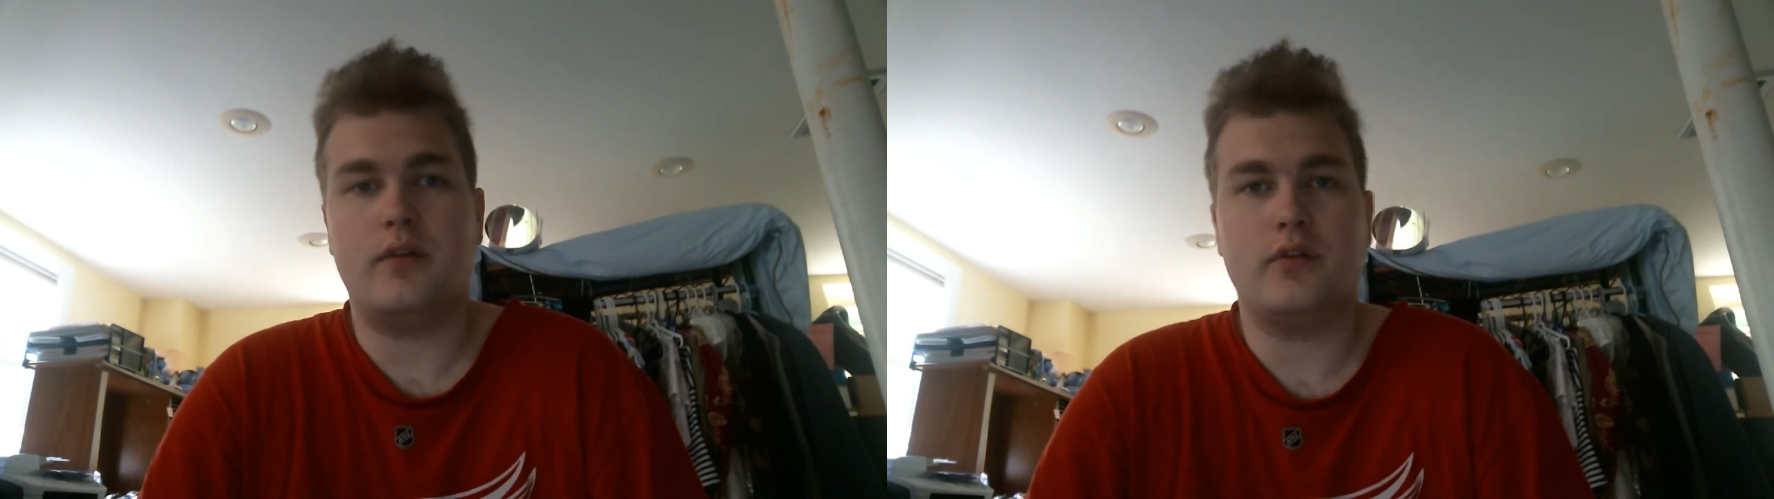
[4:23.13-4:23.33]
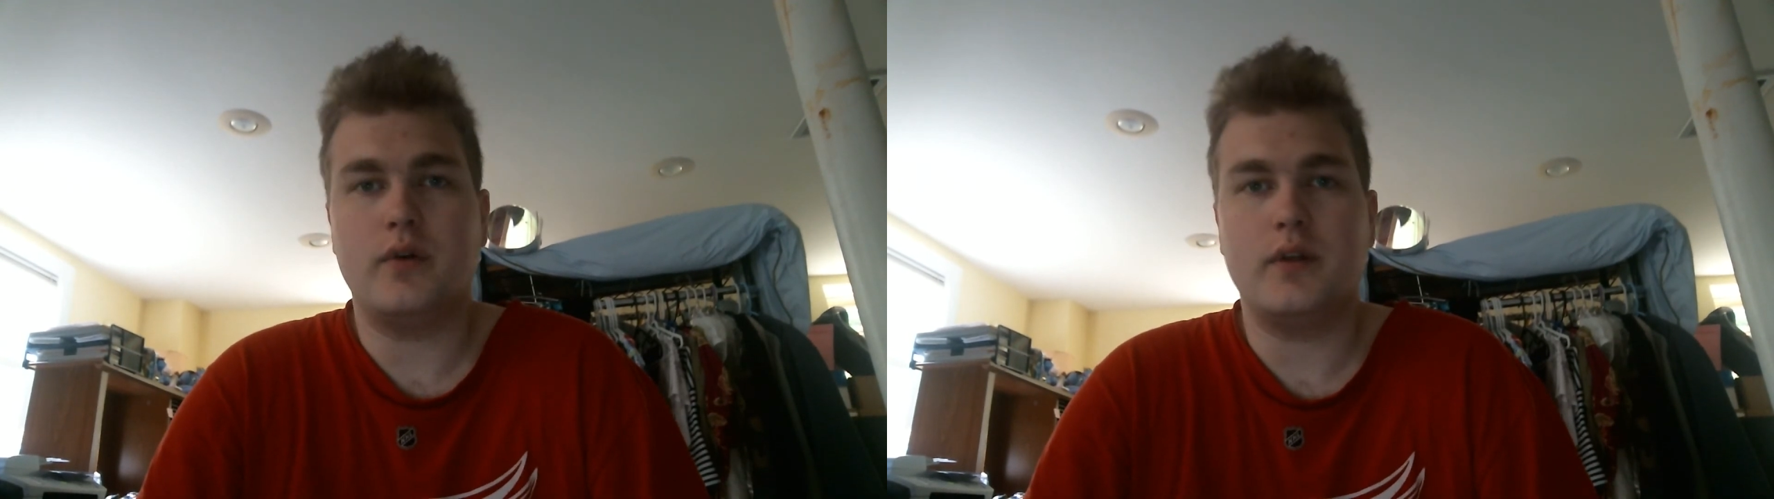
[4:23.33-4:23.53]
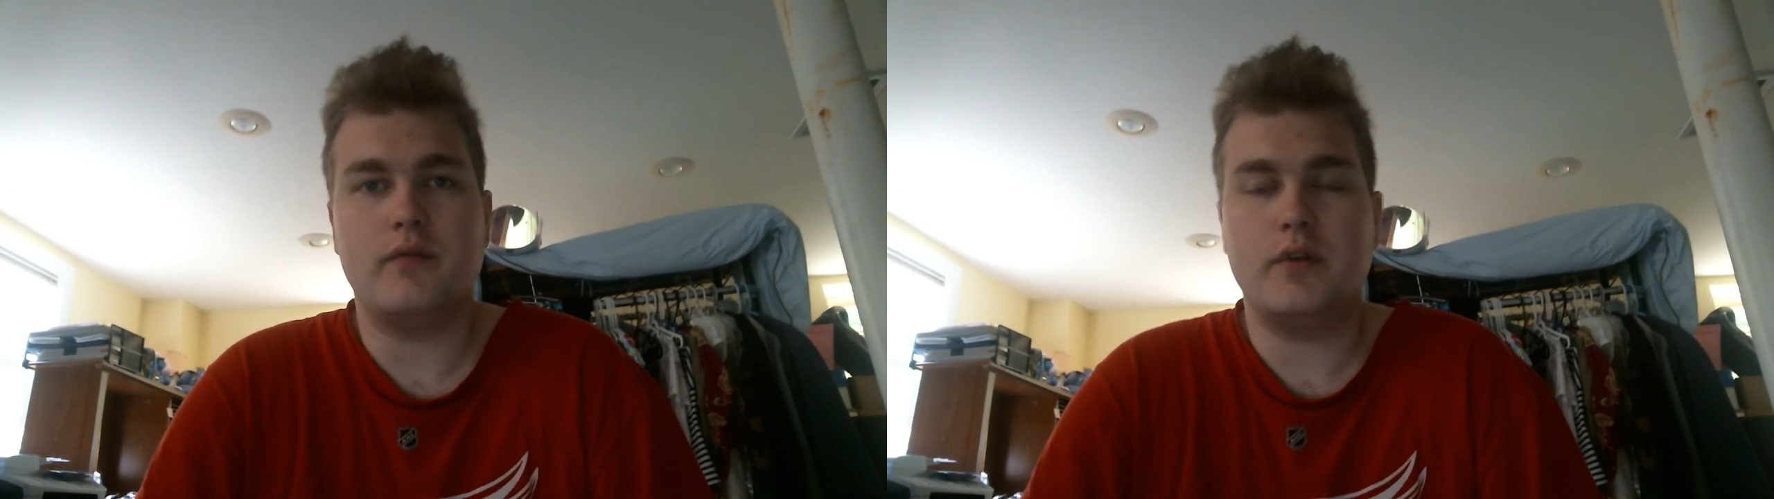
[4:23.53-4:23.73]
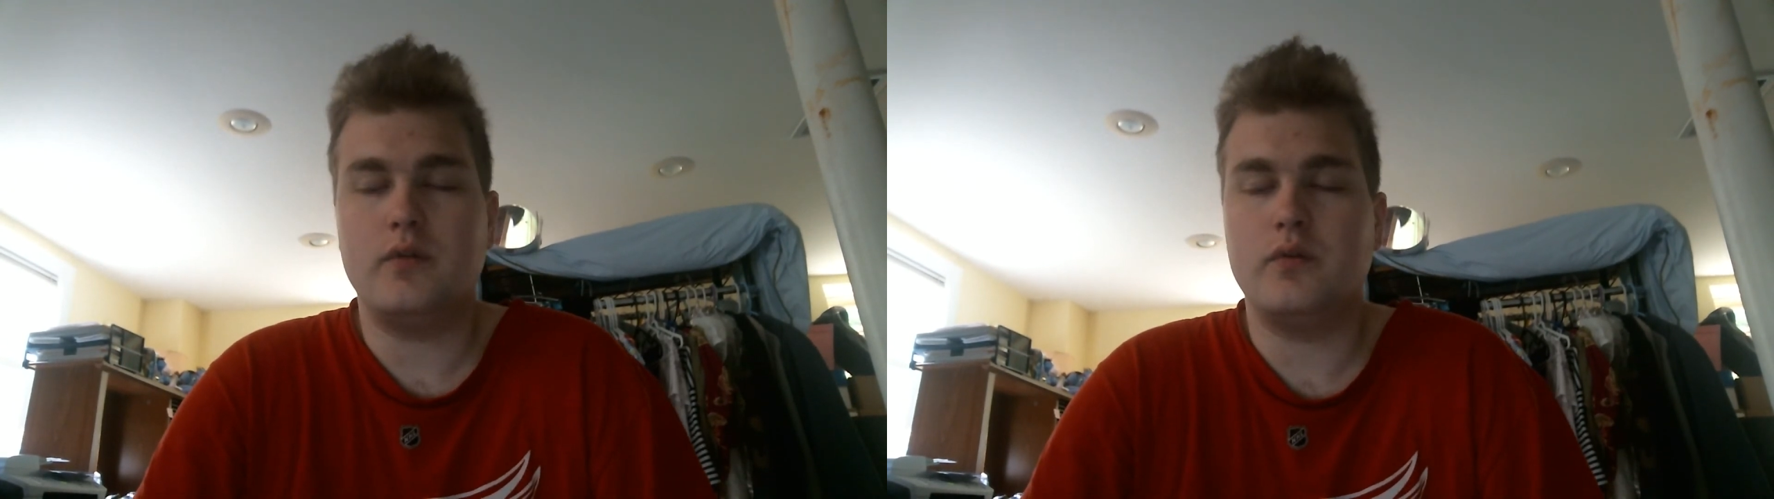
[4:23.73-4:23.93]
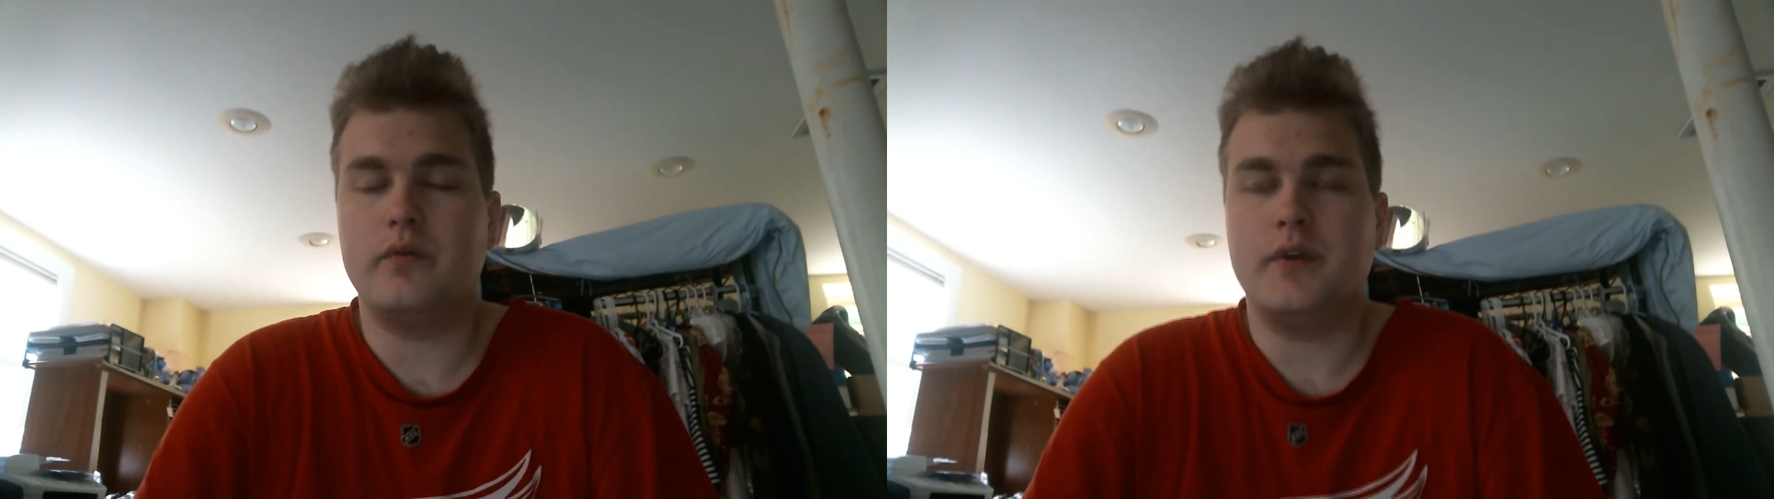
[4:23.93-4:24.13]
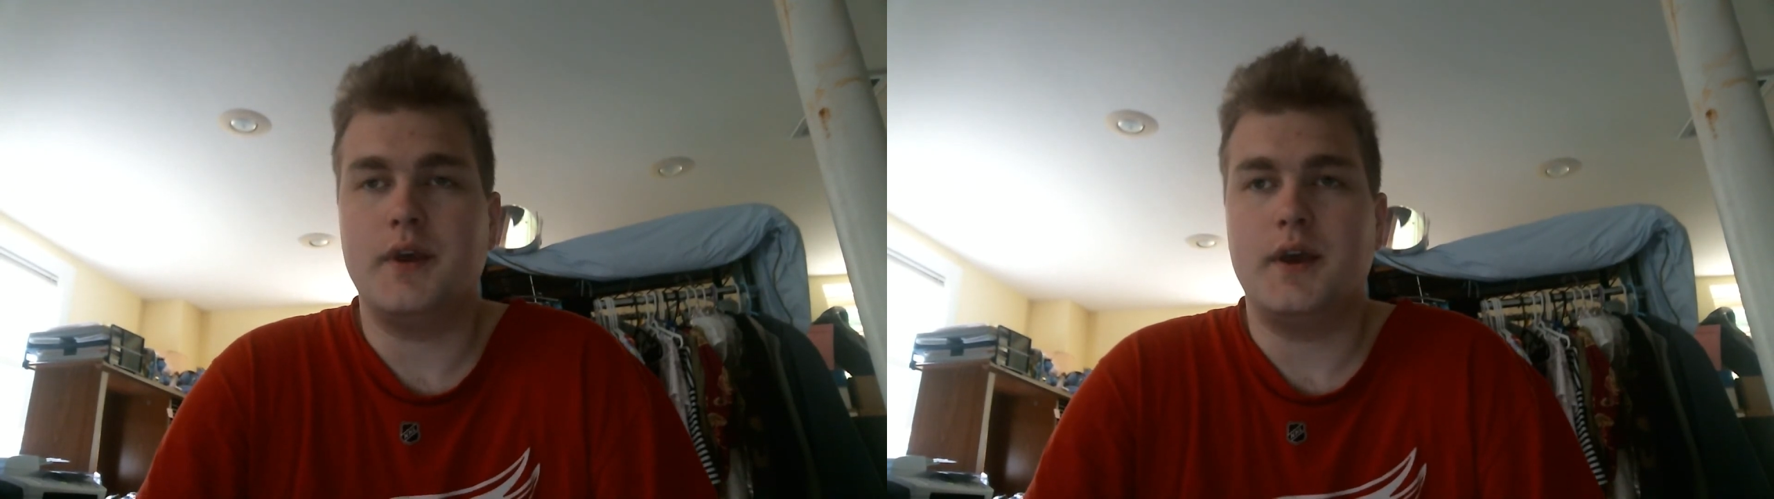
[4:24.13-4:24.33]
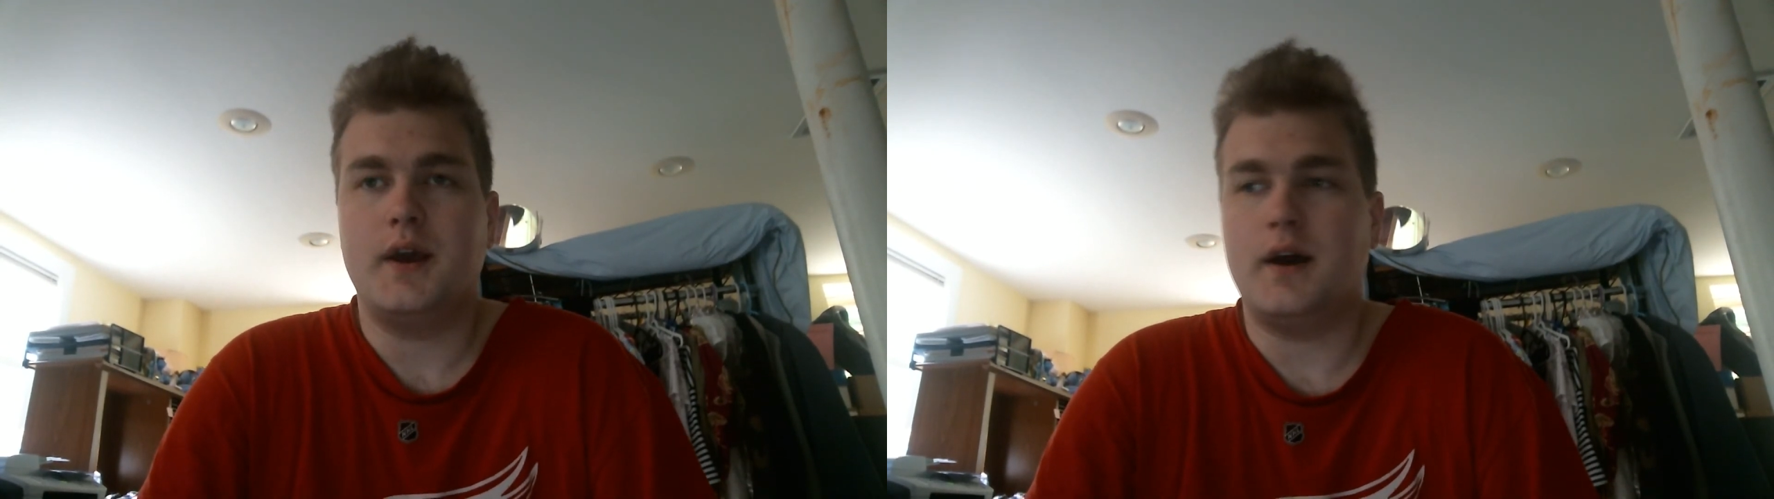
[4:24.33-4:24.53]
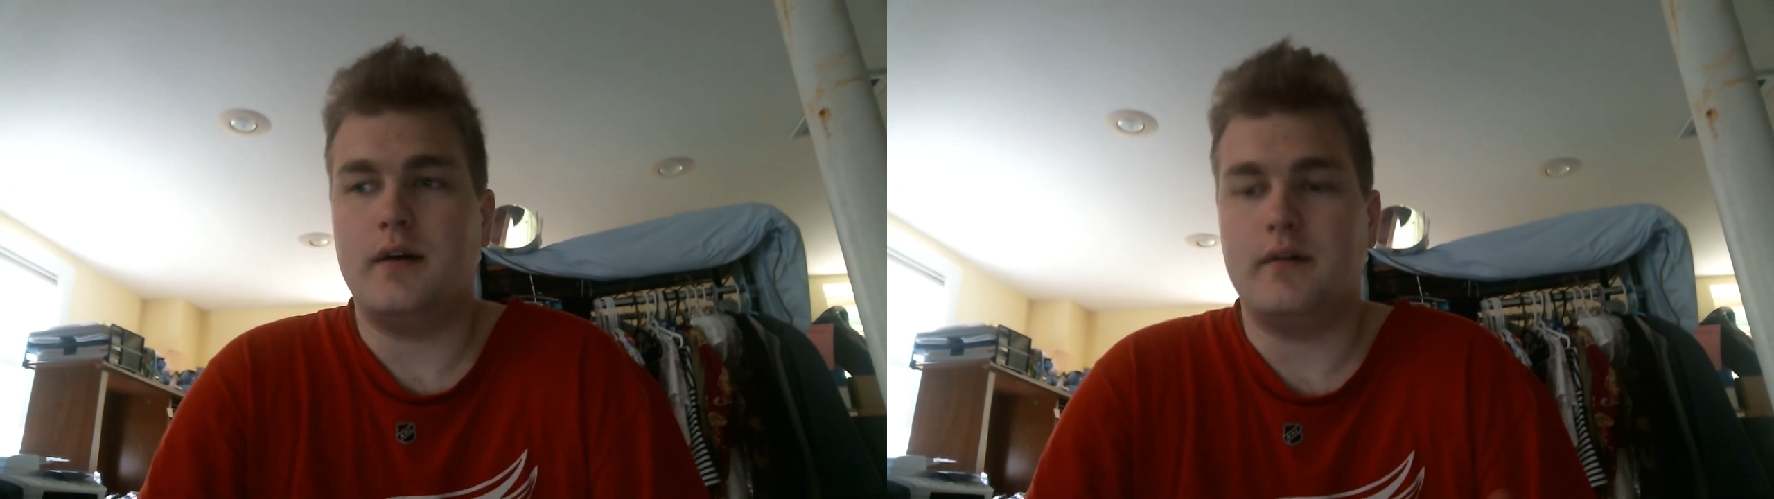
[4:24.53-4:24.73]
enjoying the views
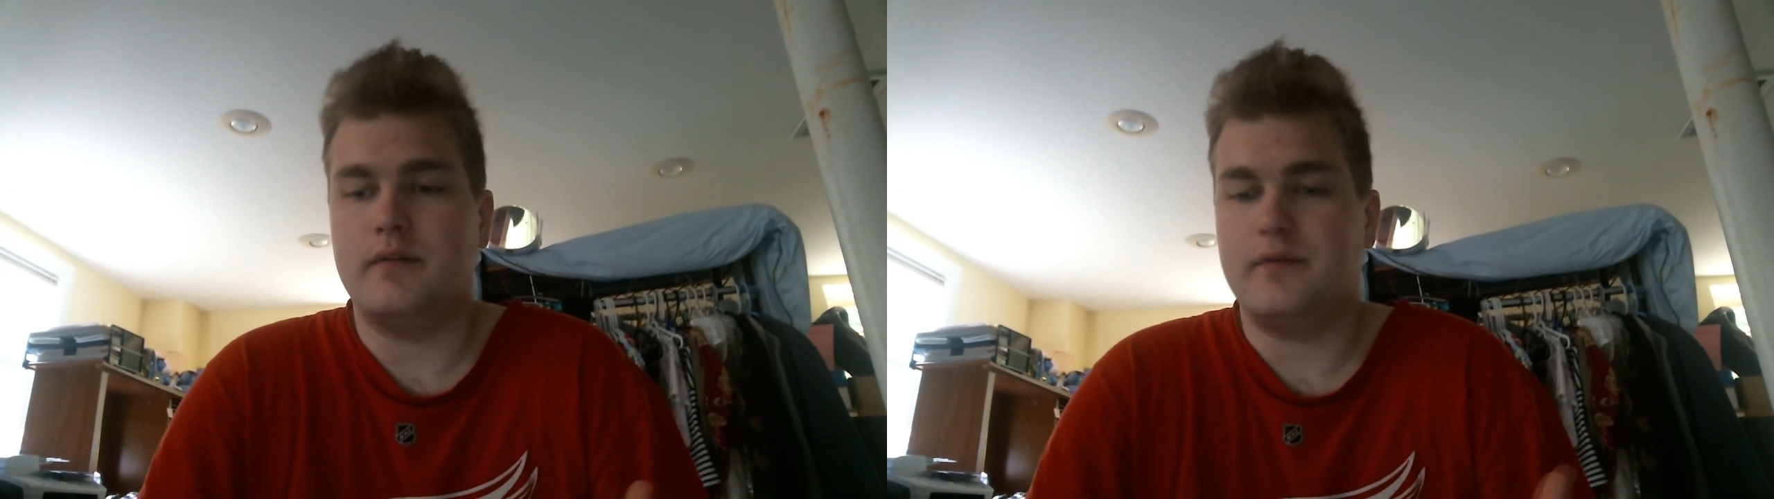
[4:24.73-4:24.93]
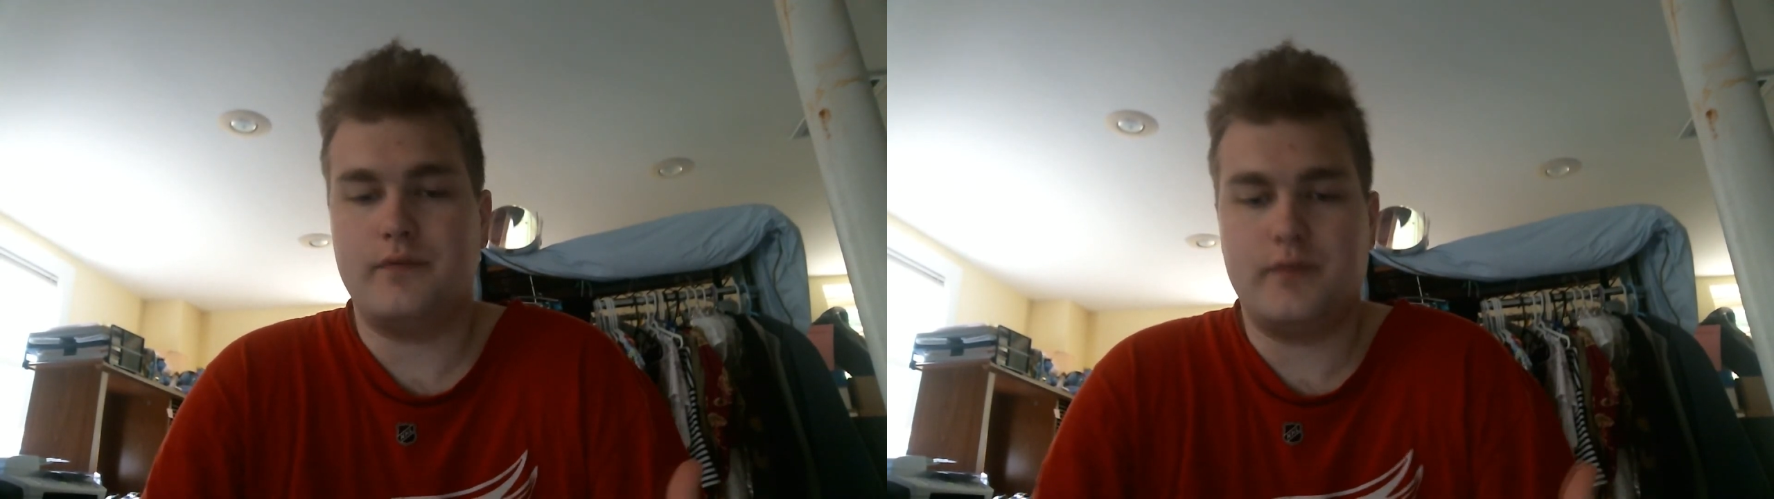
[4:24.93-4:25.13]
of